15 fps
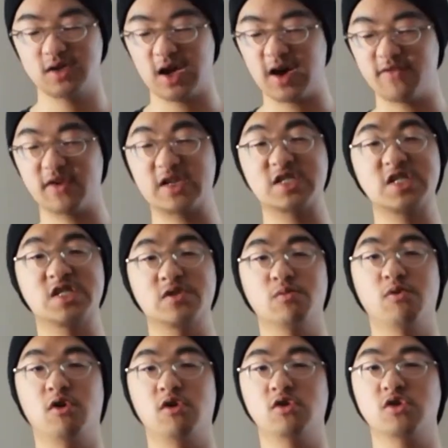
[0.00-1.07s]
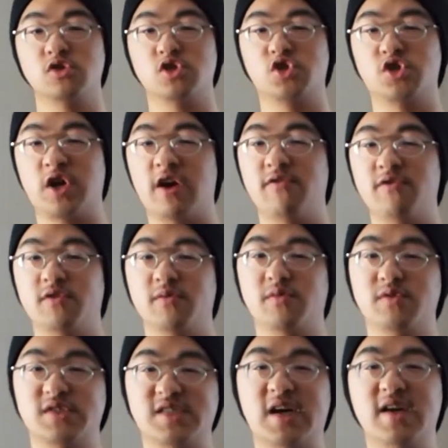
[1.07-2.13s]
having small travel
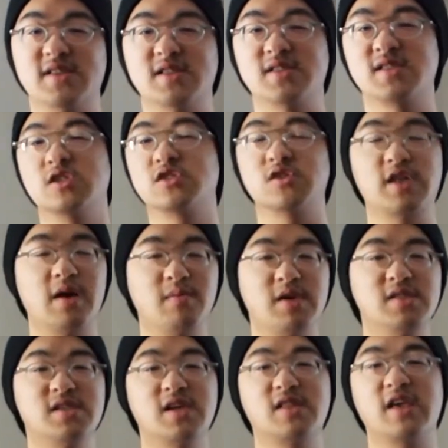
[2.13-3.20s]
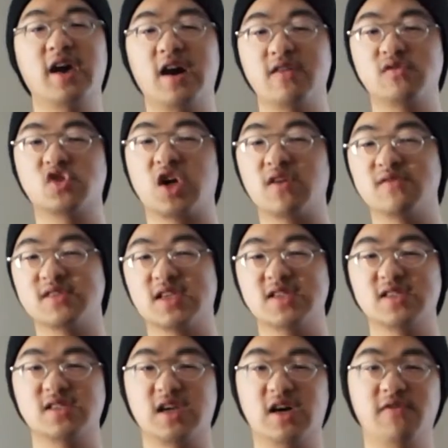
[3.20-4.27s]
sizes. So that means that they have travel
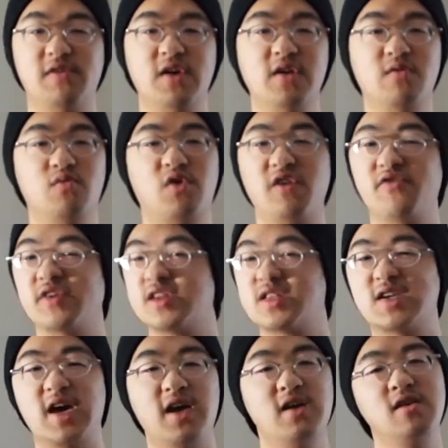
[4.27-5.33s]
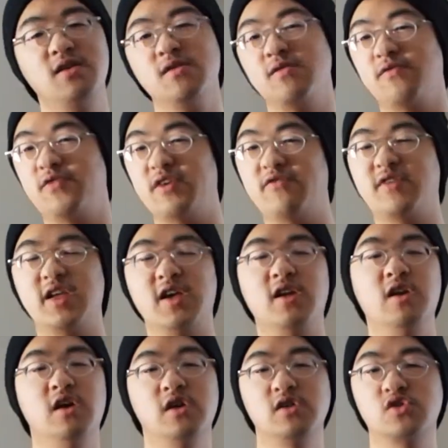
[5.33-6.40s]
sizes of roughly 10,
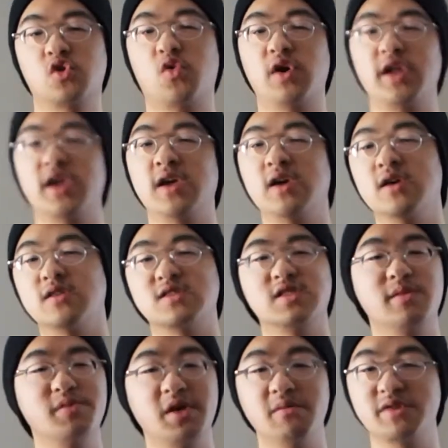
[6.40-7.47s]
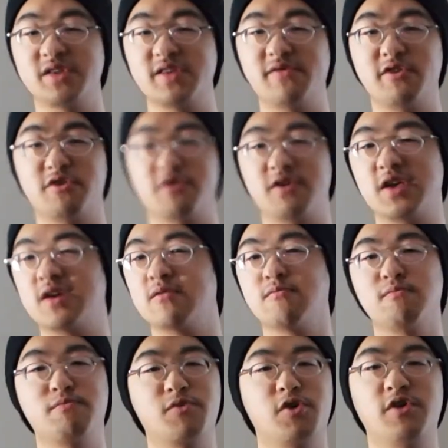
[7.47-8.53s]
15, 20, sometimes even 30,
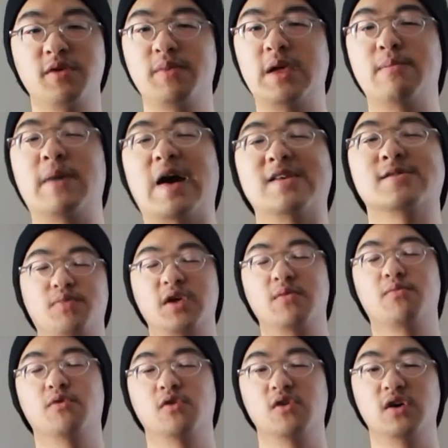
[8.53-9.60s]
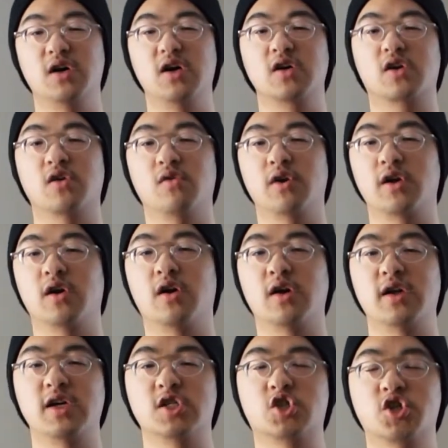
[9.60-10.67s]
30 being maximum people going
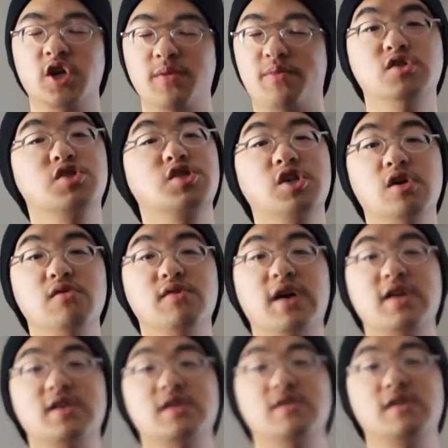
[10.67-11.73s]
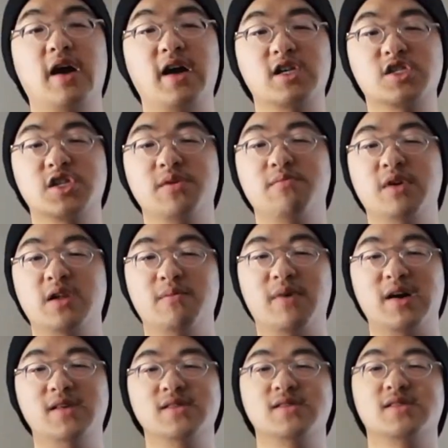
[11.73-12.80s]
on a trip. So that actually
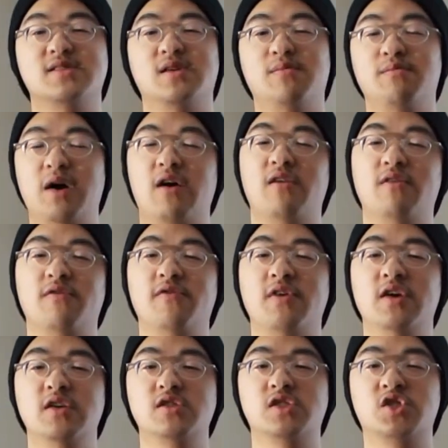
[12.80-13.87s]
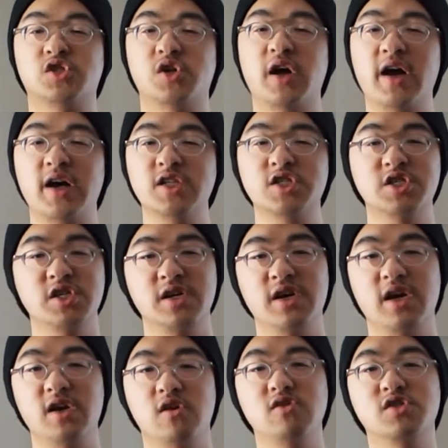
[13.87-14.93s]
minimizes the amount of trash
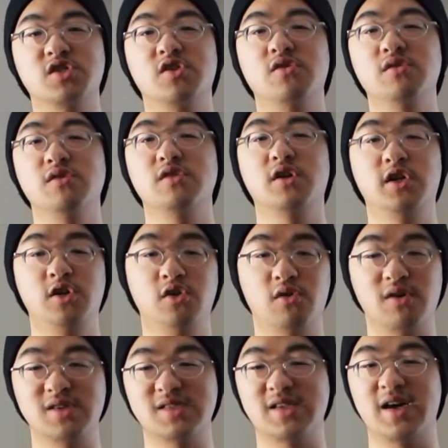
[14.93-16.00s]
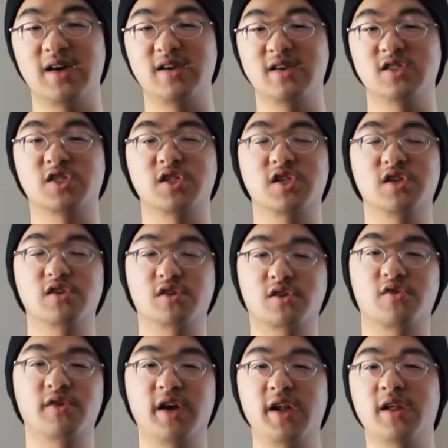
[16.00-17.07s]
and also the noise that is
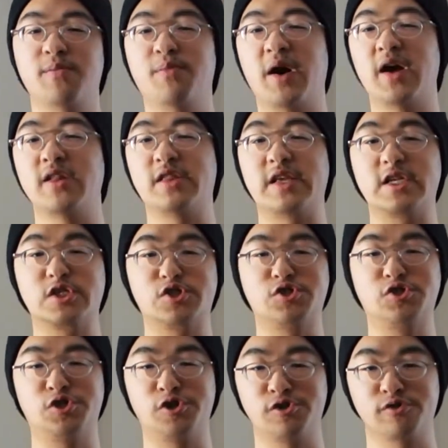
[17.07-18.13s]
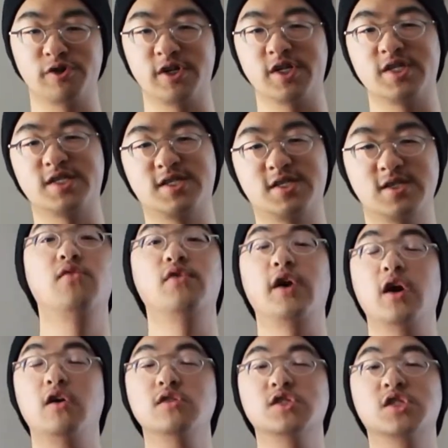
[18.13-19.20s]
created by these tourists.
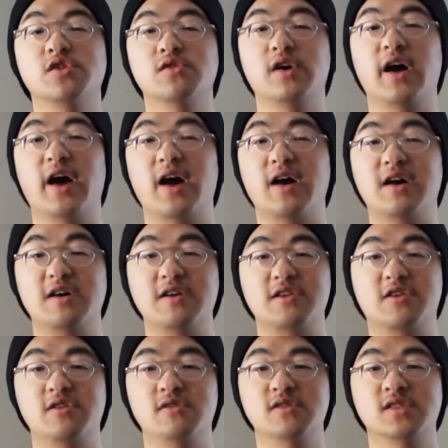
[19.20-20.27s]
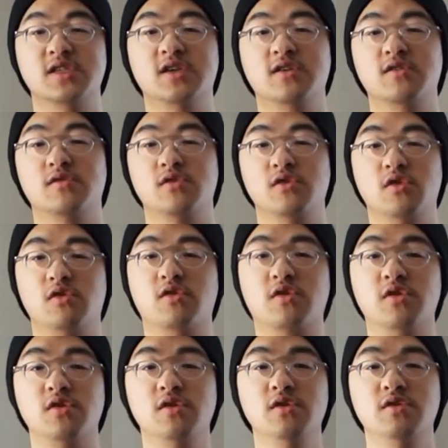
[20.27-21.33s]
They also use
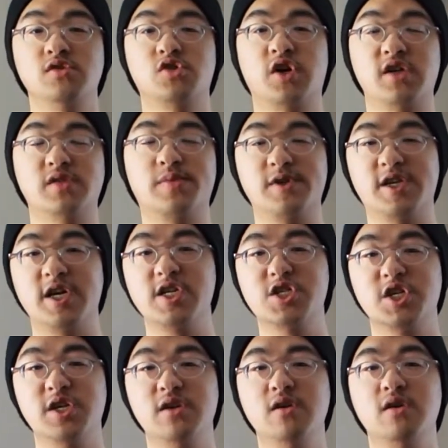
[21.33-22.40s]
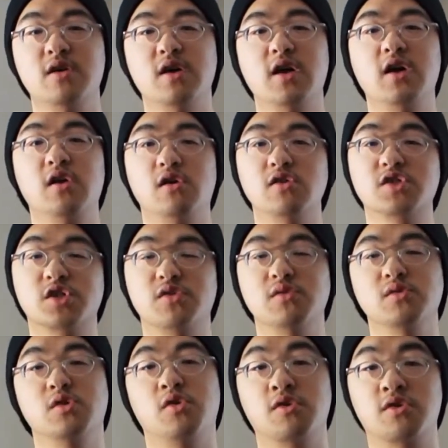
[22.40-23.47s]
local transportation and also
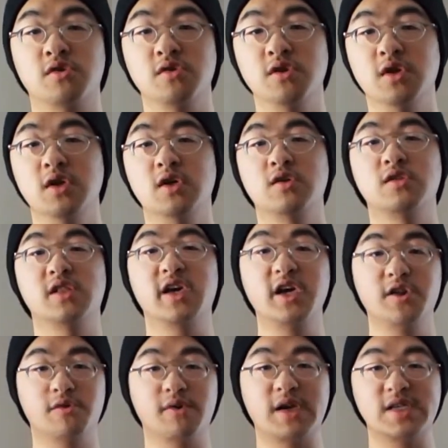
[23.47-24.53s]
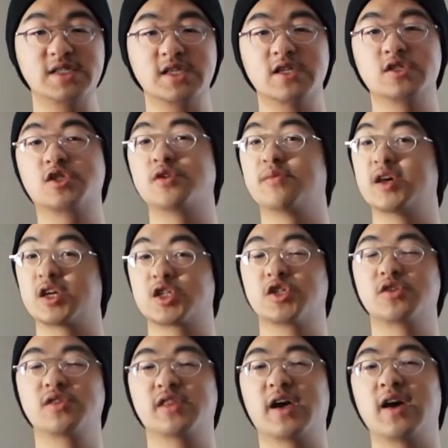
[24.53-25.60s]
local eateries to make
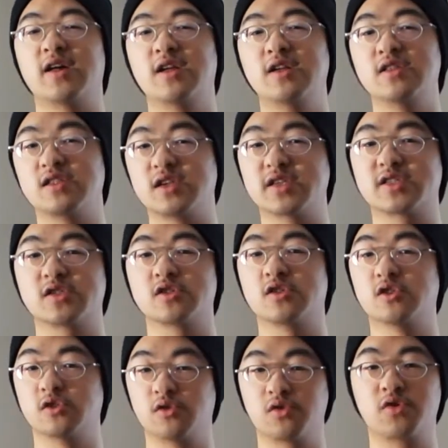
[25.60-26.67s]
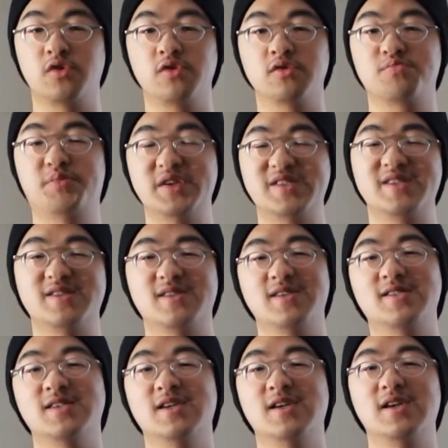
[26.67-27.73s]
sure that these local
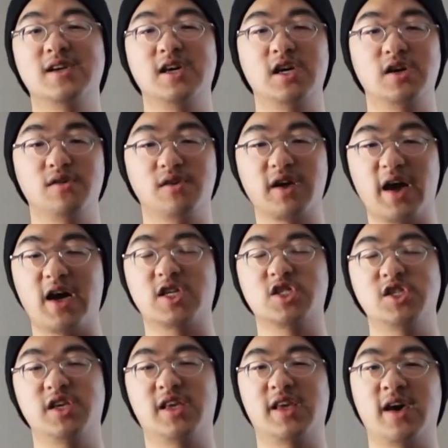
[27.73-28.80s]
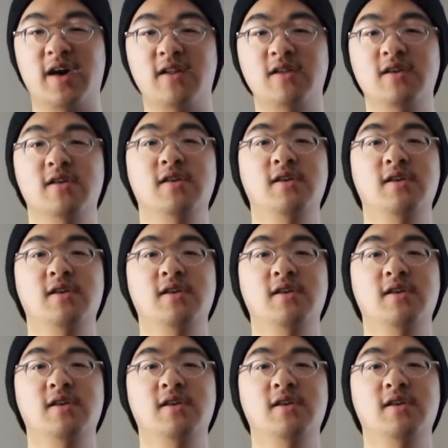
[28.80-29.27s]
businesses actually get